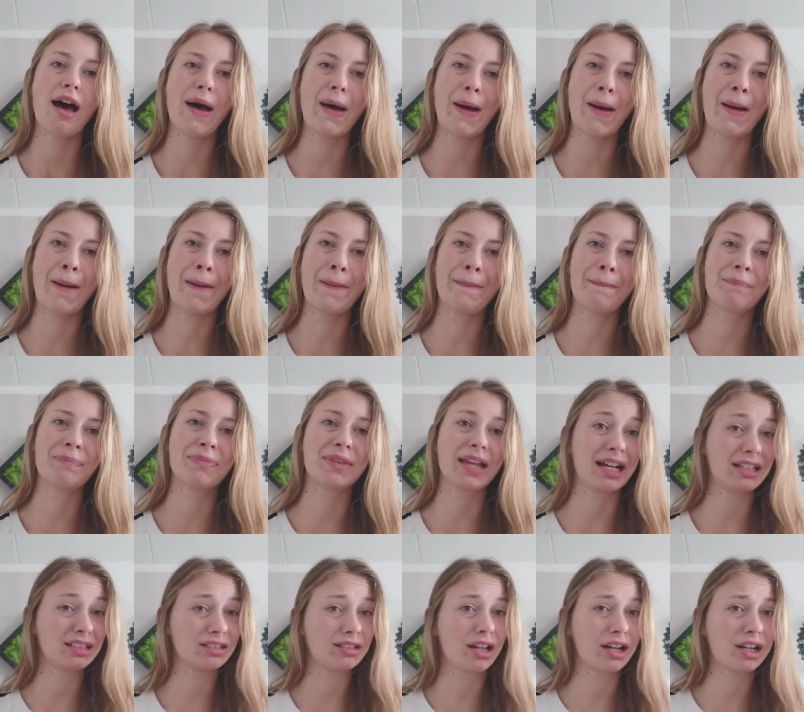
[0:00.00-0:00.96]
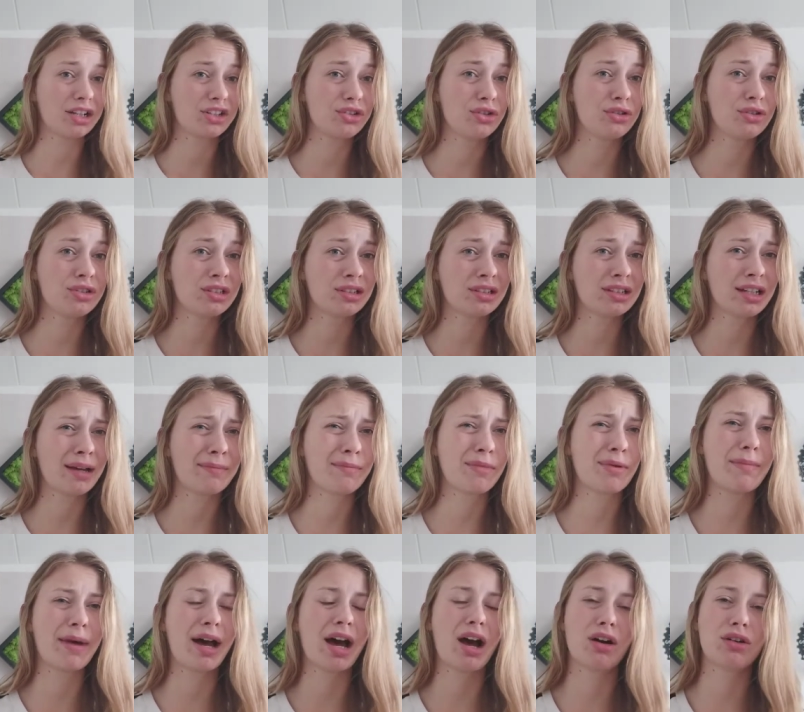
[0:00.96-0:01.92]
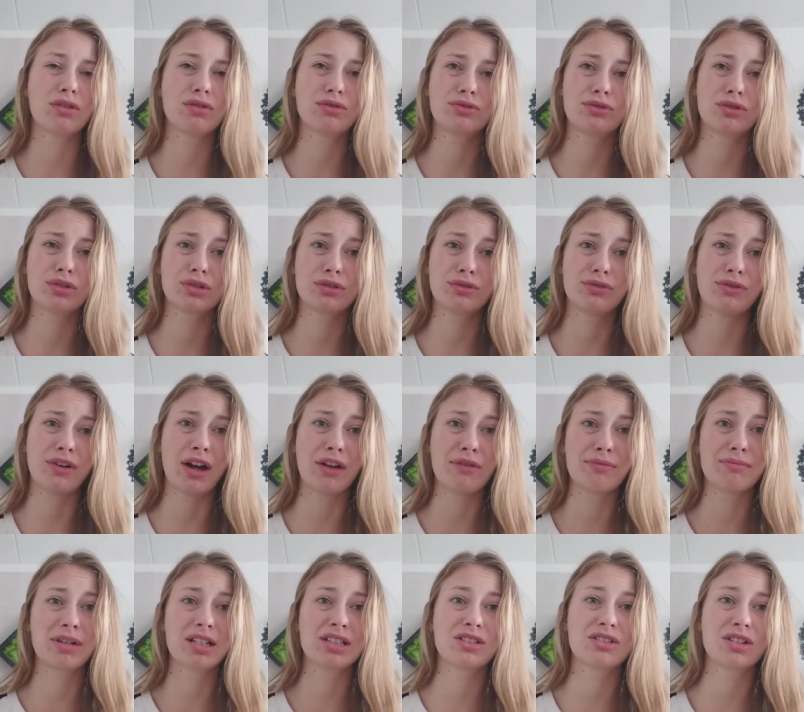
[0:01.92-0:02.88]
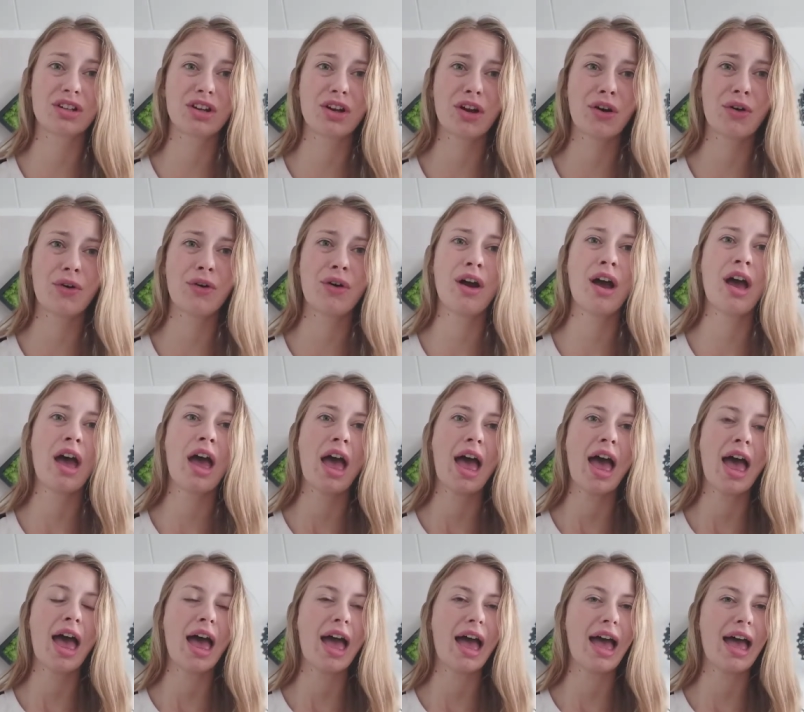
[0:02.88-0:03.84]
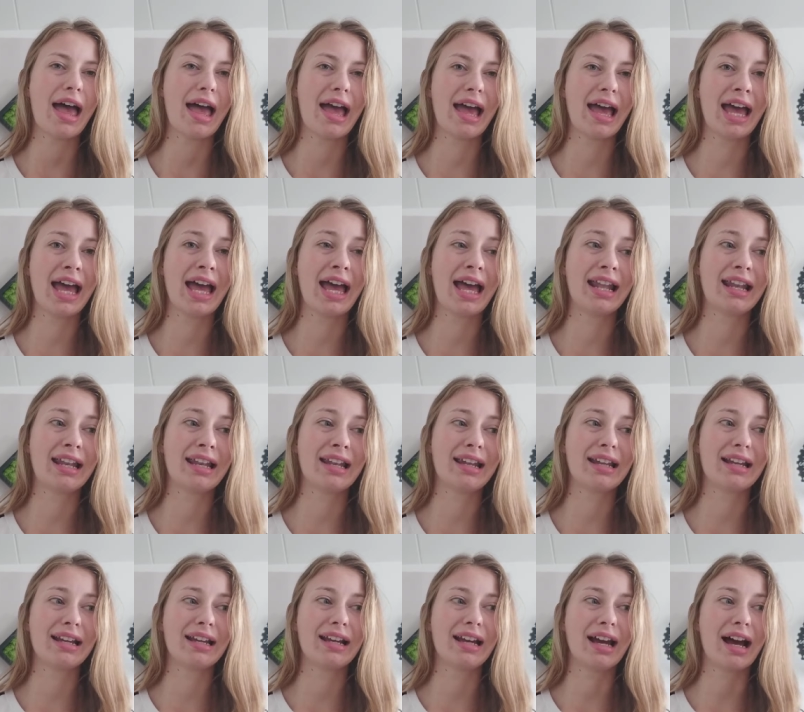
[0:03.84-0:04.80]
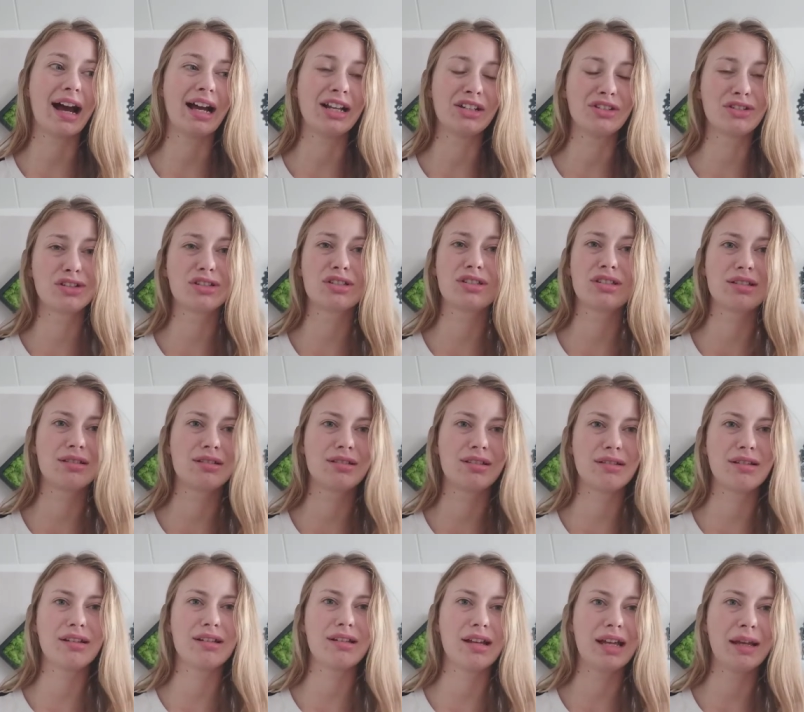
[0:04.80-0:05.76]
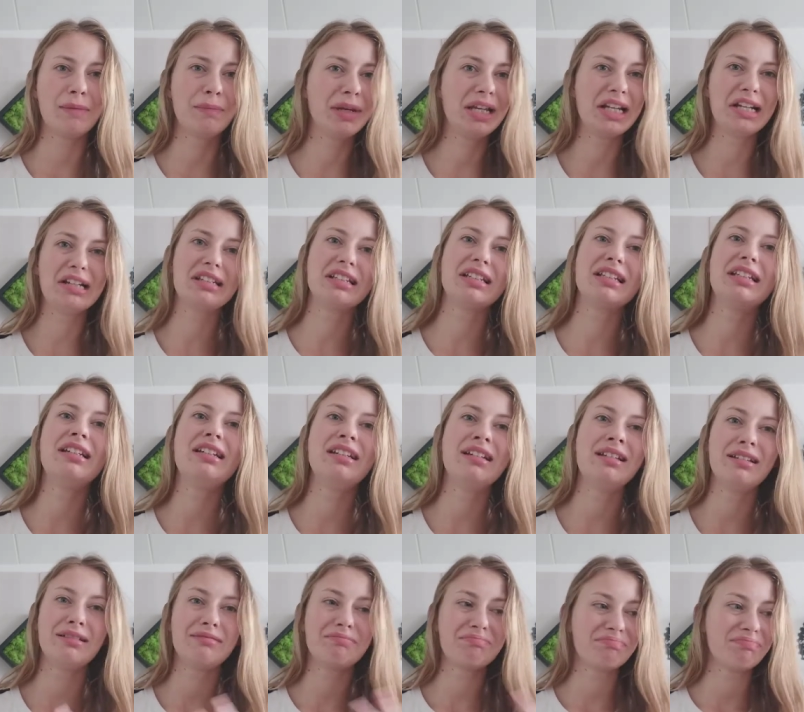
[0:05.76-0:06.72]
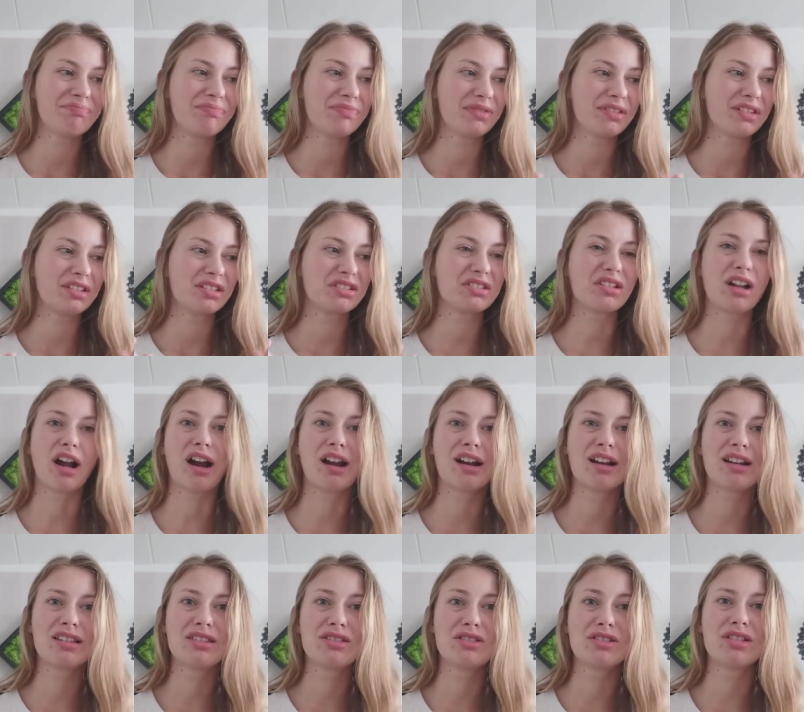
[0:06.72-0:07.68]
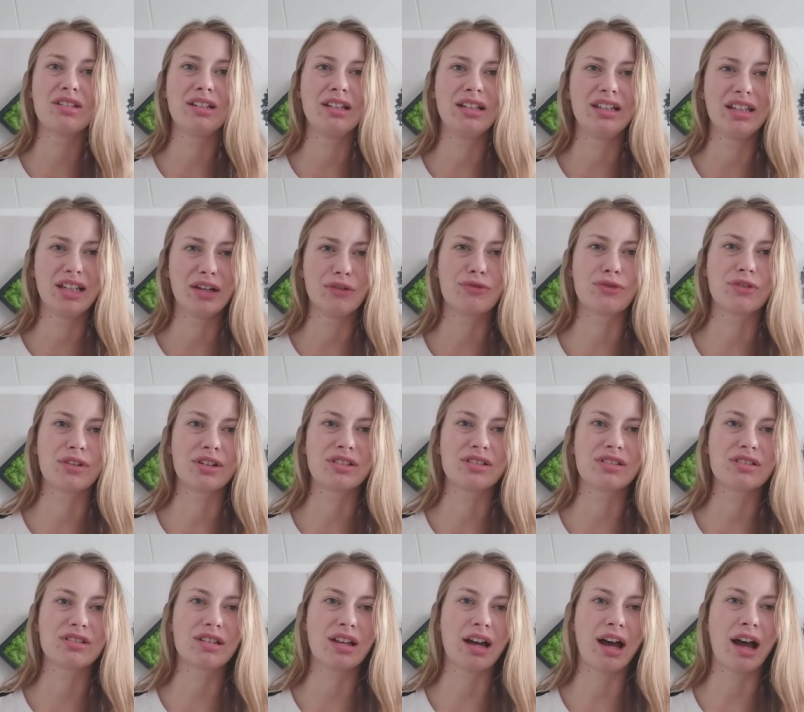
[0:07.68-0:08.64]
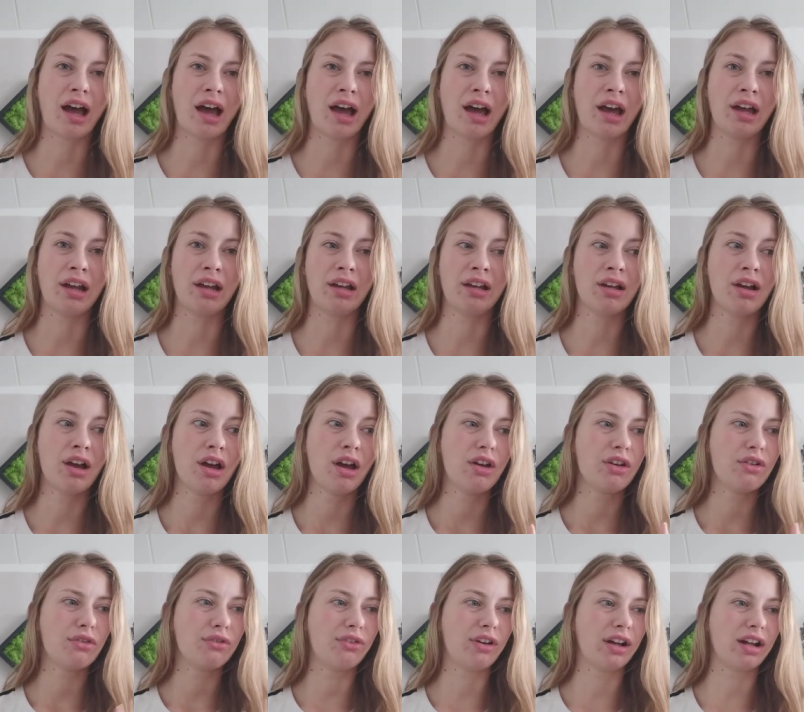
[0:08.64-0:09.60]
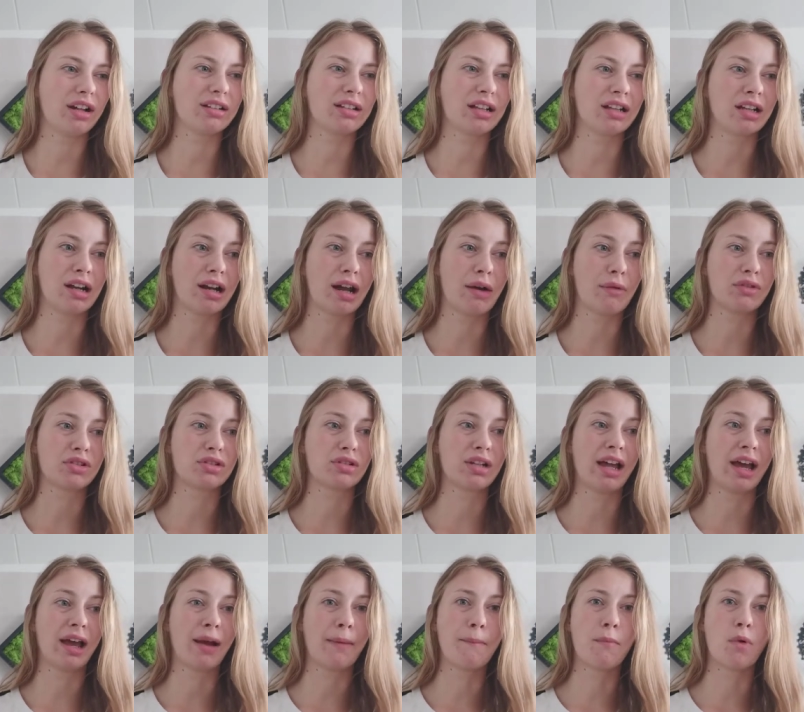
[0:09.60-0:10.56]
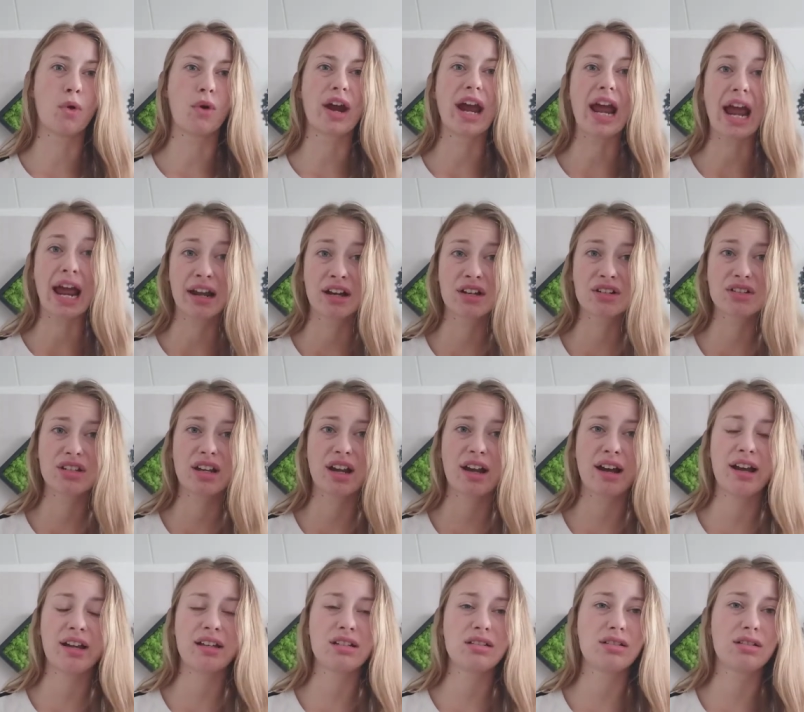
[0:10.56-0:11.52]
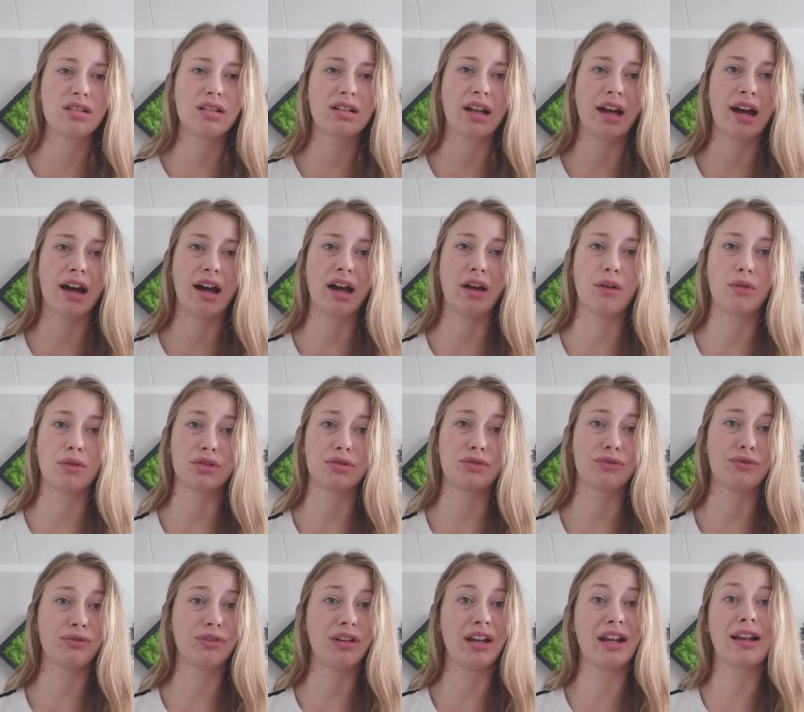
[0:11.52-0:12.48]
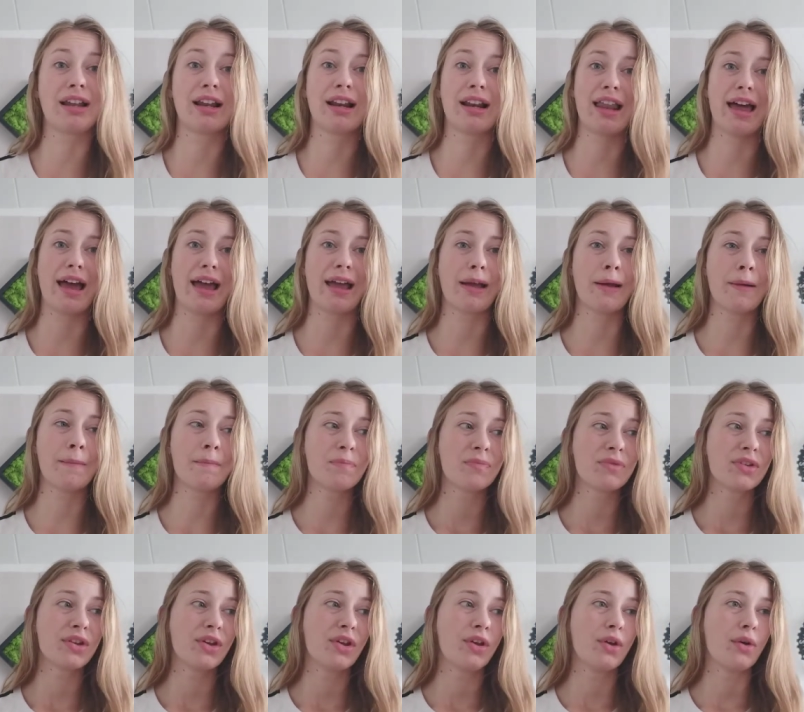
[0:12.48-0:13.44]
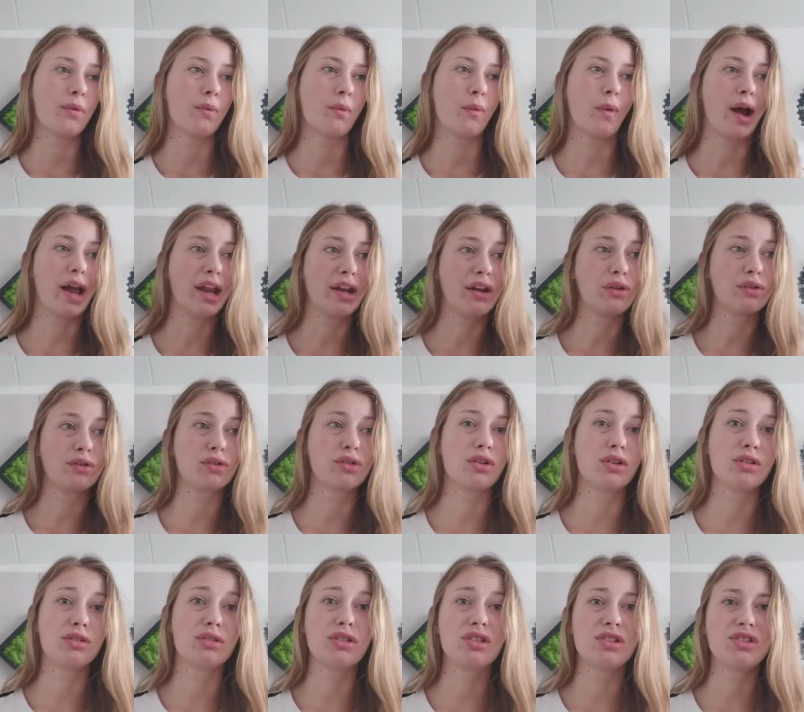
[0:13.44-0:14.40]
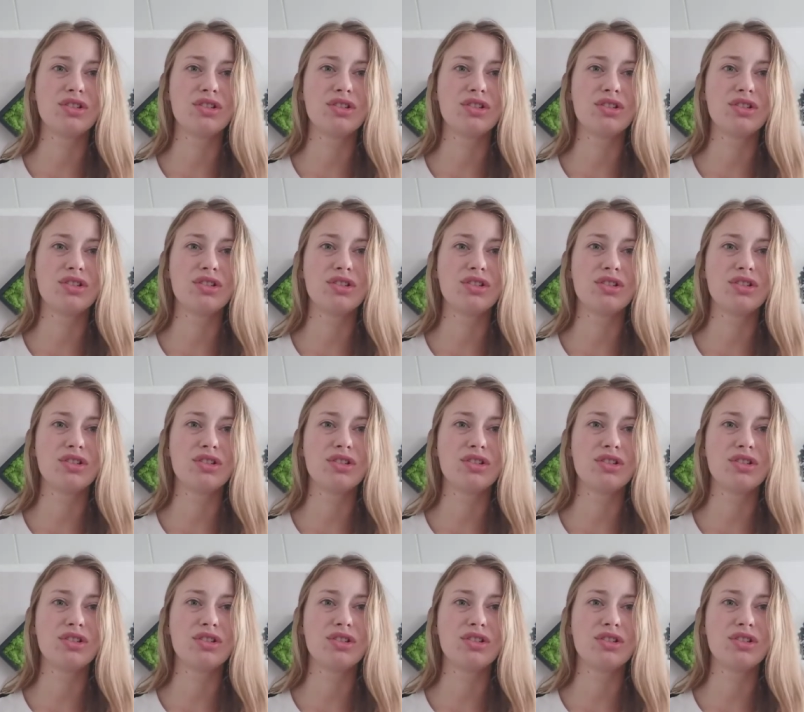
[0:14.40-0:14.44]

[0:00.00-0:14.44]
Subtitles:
I started using them about 4 to 5 months ago and I just immediately started to see a difference. I felt that I was like more energized. I was feeling like, why don't go to